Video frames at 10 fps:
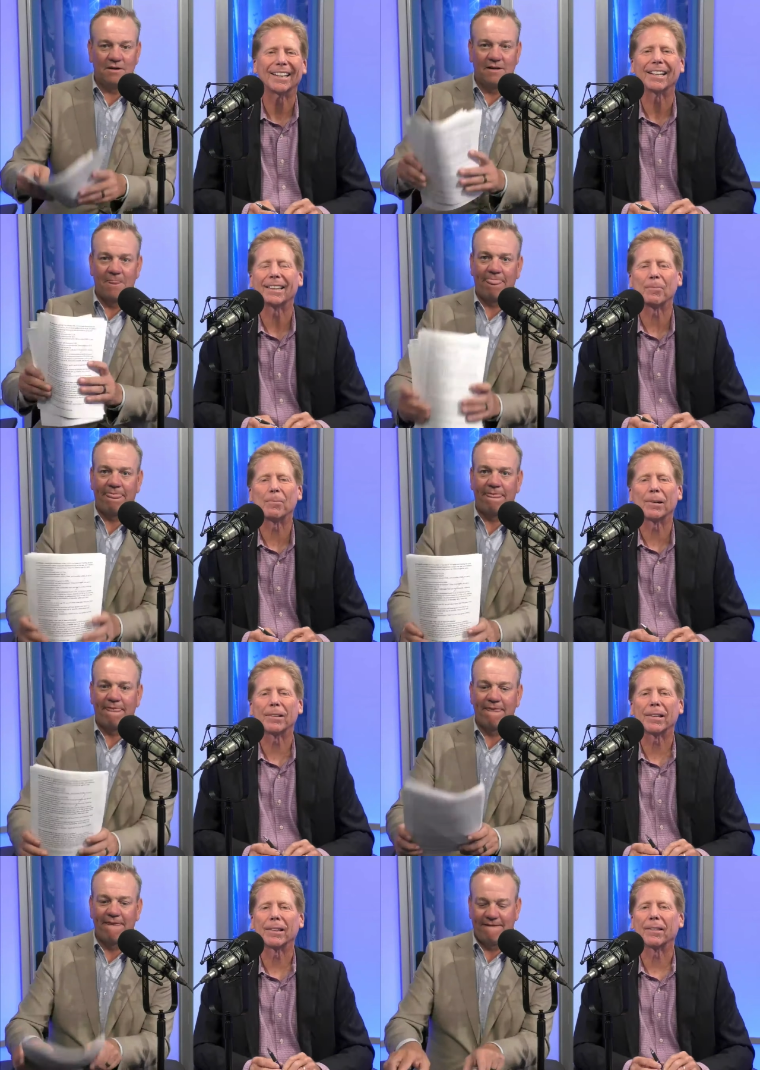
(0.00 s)
Speaker 1: I like that
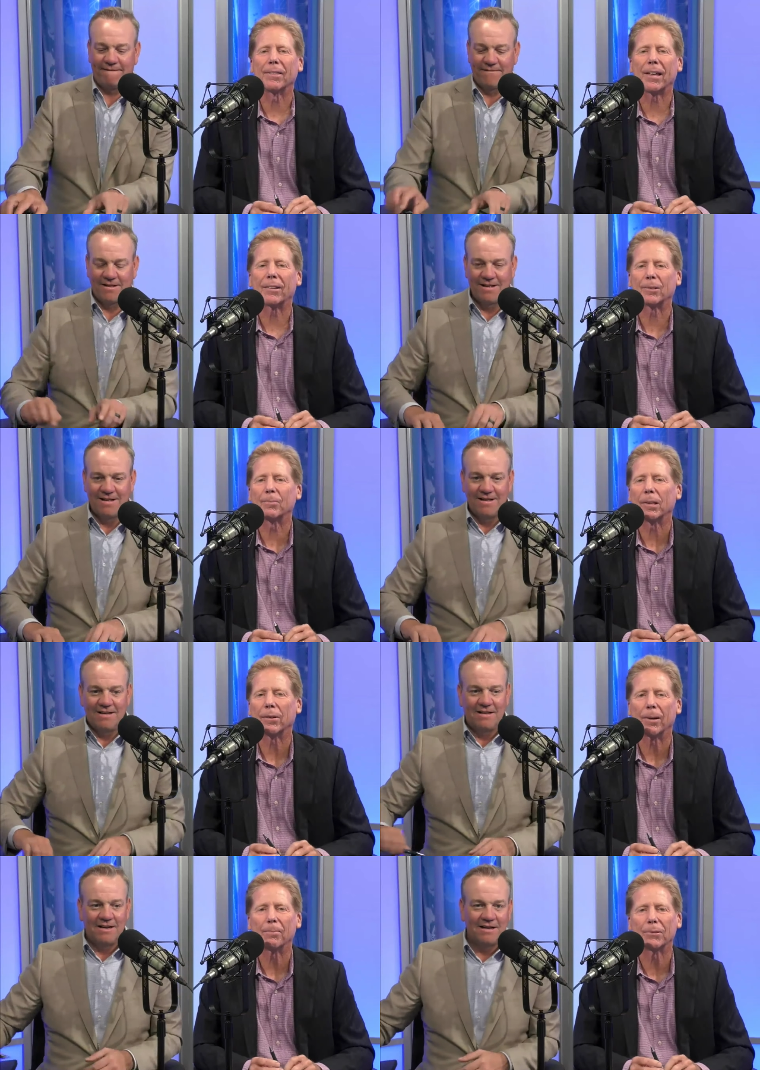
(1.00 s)
better than the thousand
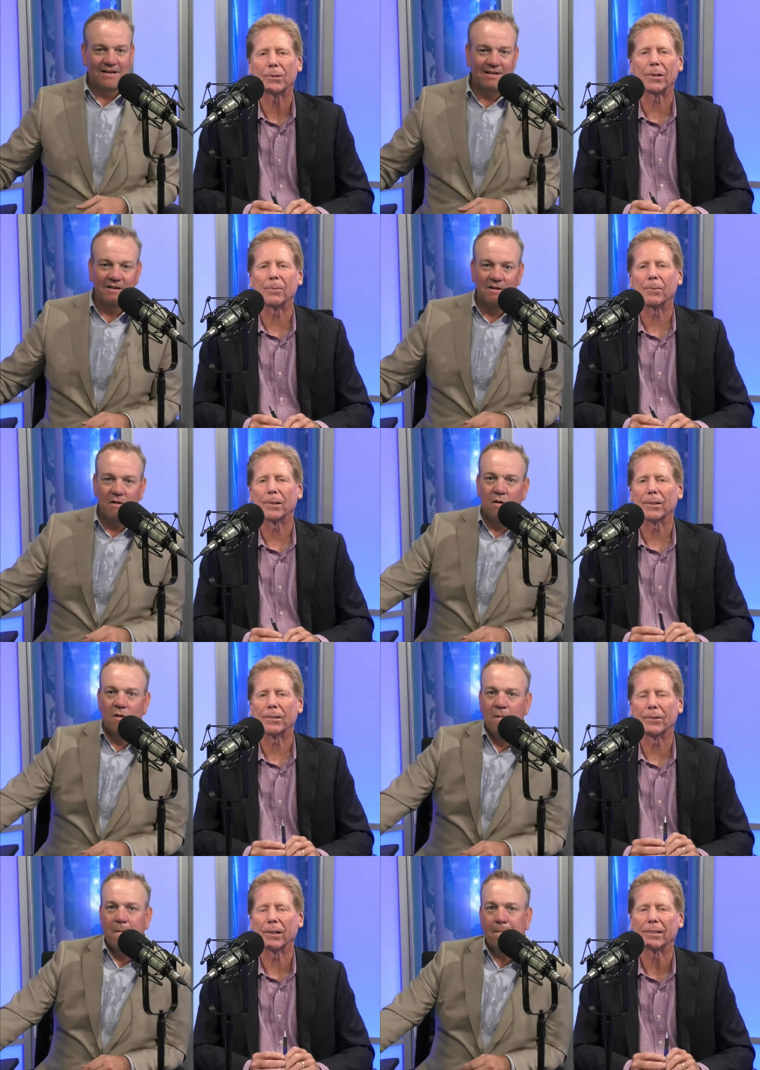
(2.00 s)
milligram sodium when you
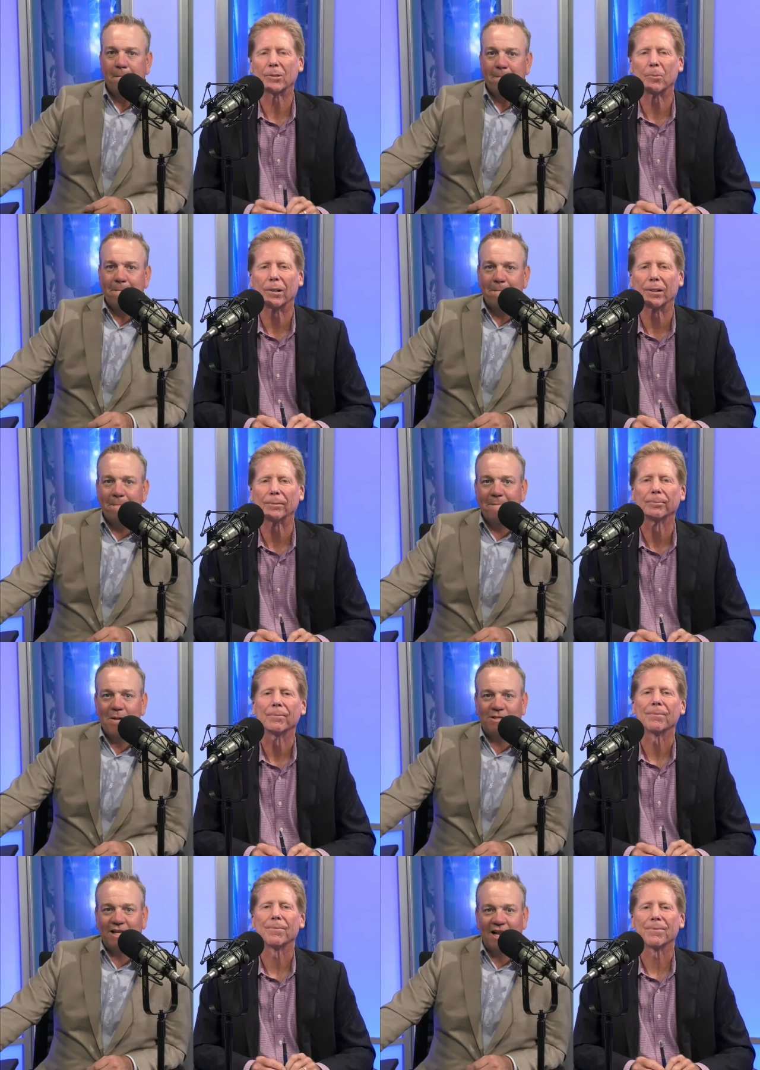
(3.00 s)
drank this morning.
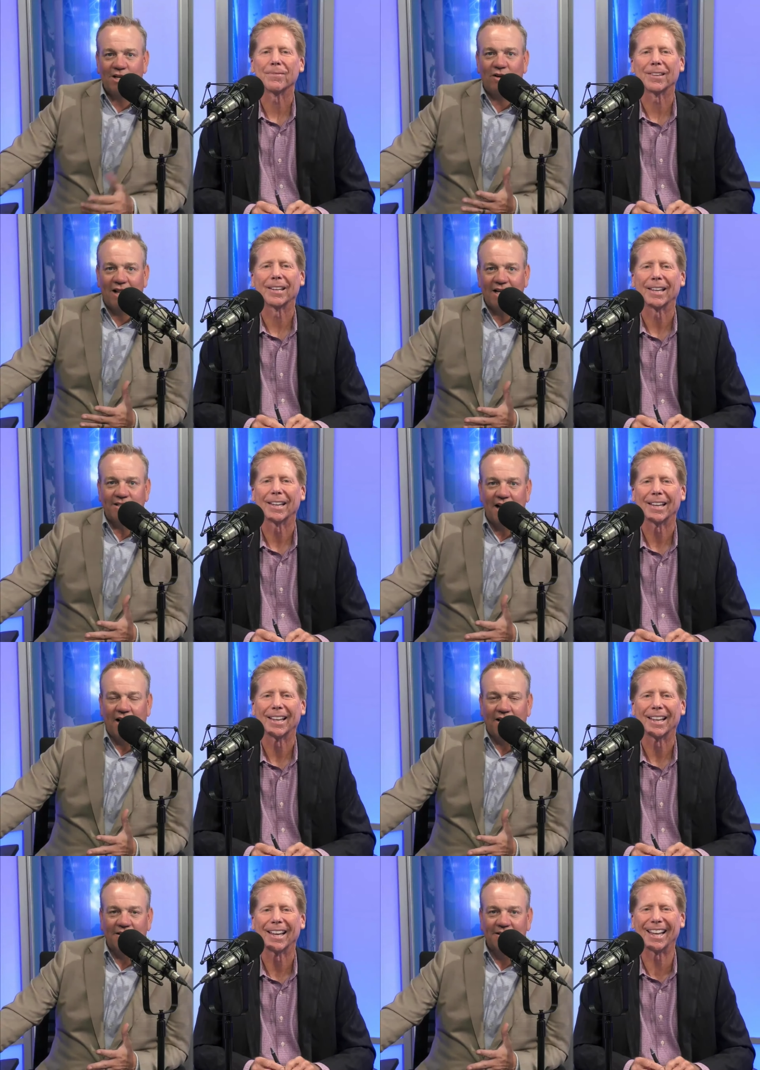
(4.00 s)
Speaker 2: It was electrolytes,
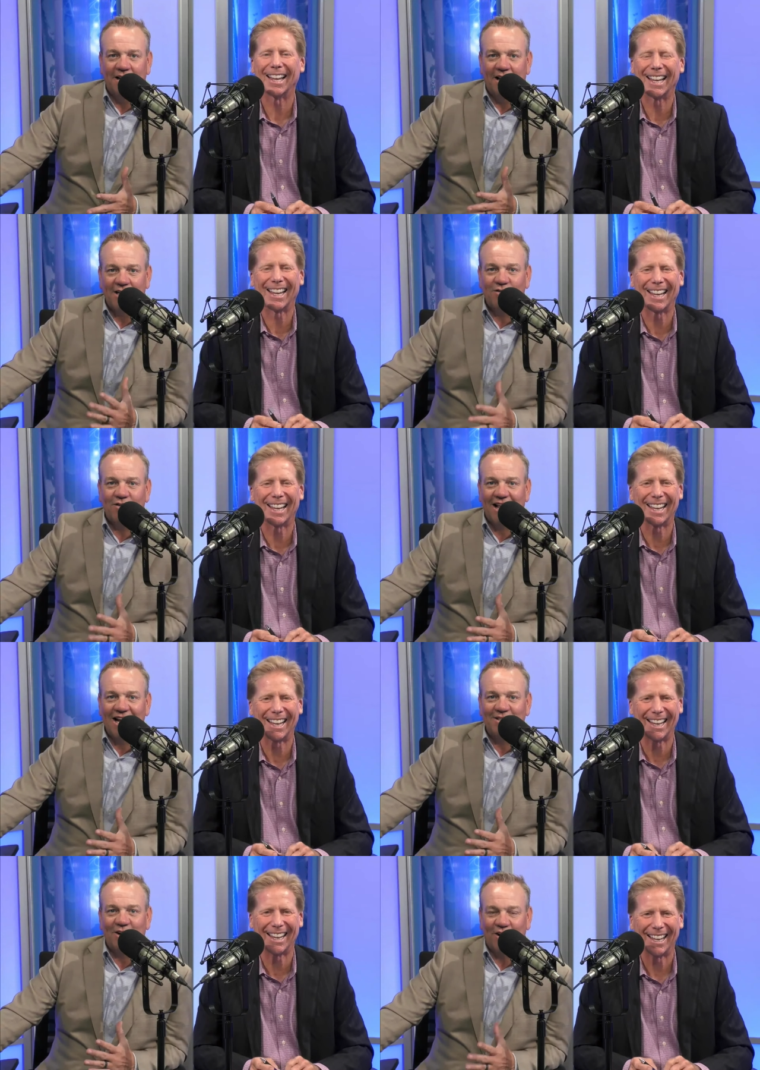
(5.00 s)
Alan.
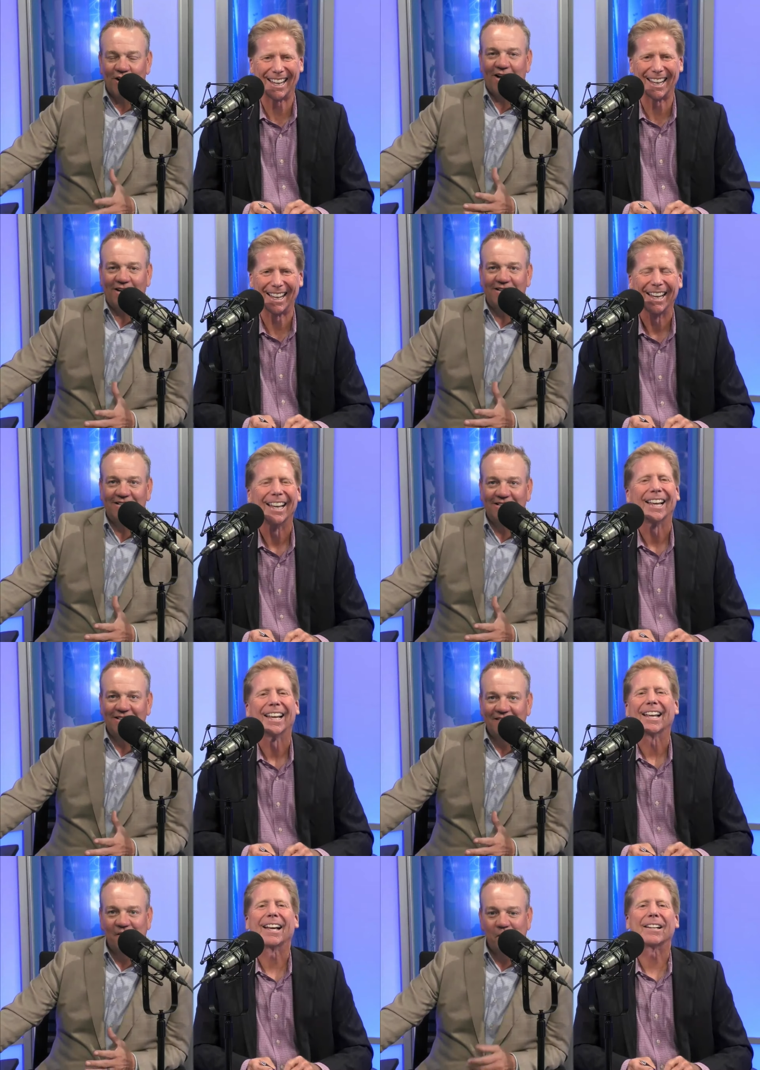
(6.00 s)
Speaker 1: Electrolytes are good.
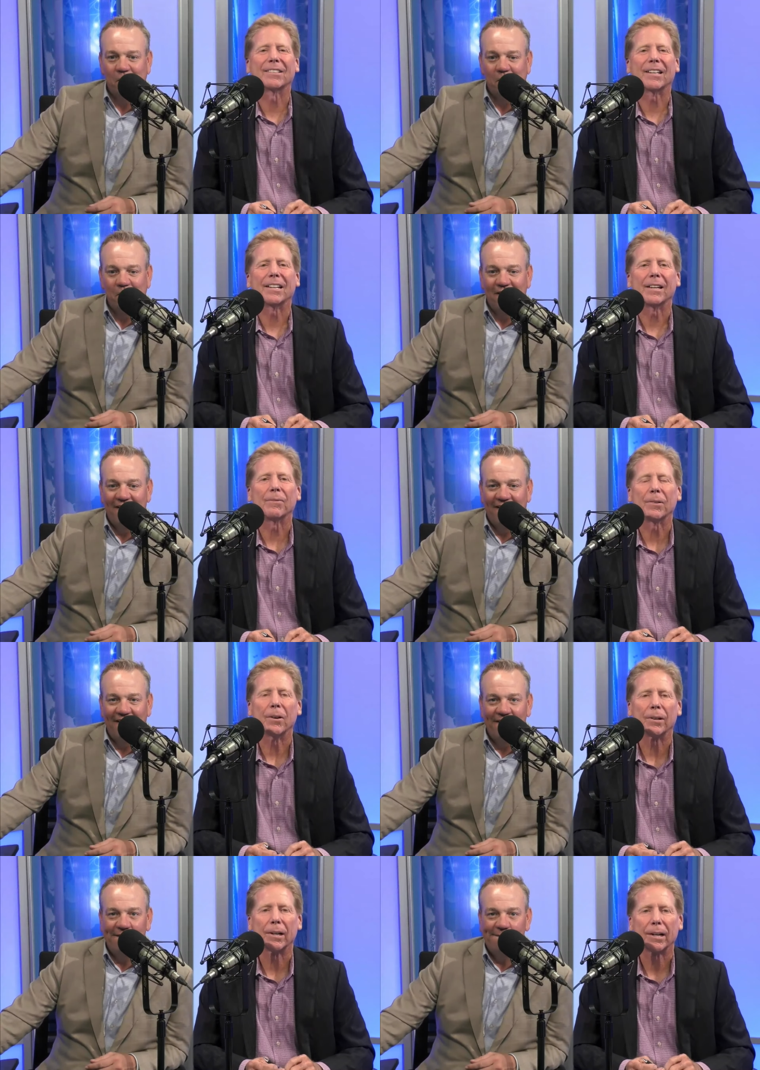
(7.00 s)
I'll tell you, if
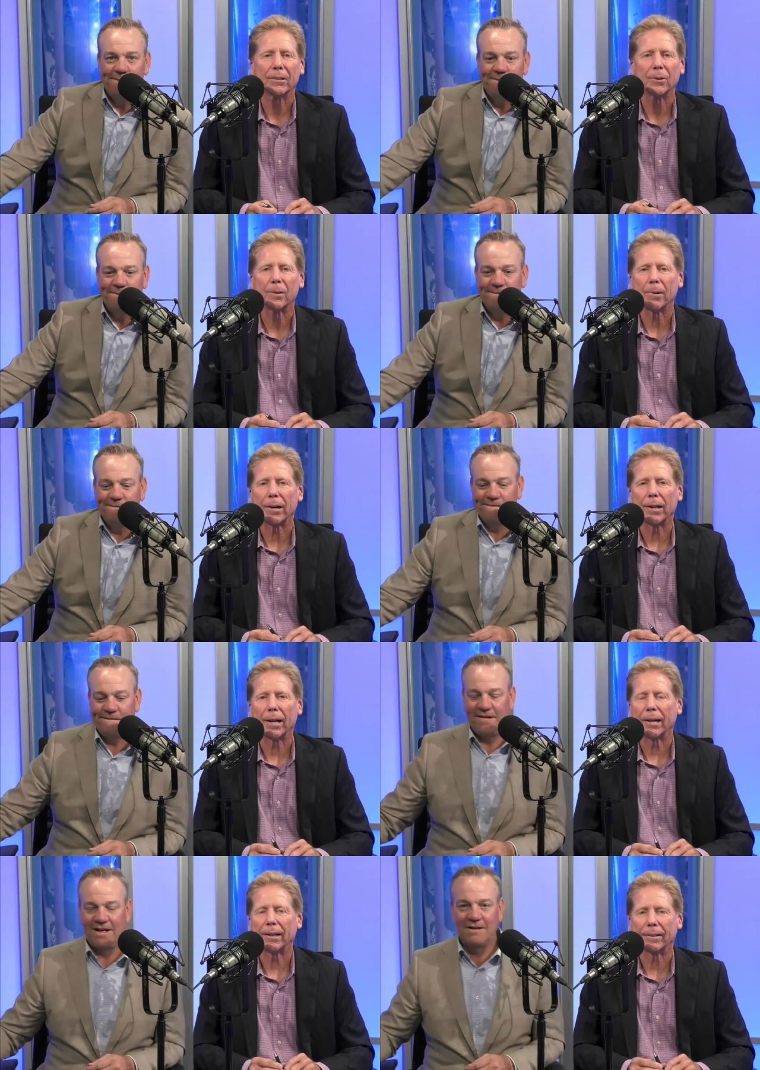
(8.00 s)
you're going on a 20 mile
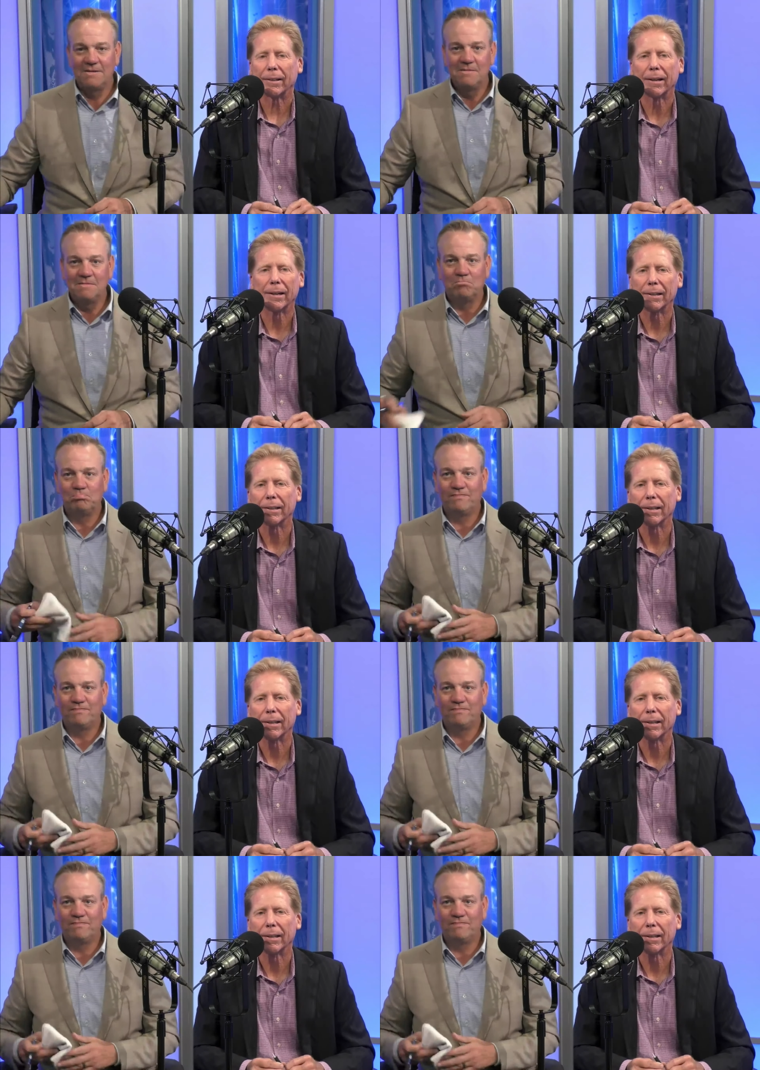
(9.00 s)
hike uh, in